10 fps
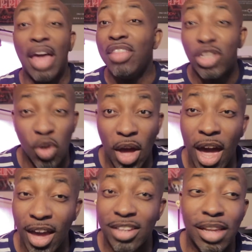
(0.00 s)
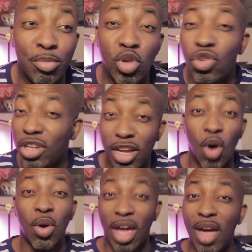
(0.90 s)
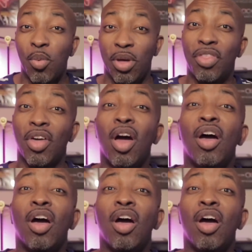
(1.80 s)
and that's okay, because I'm usually okay with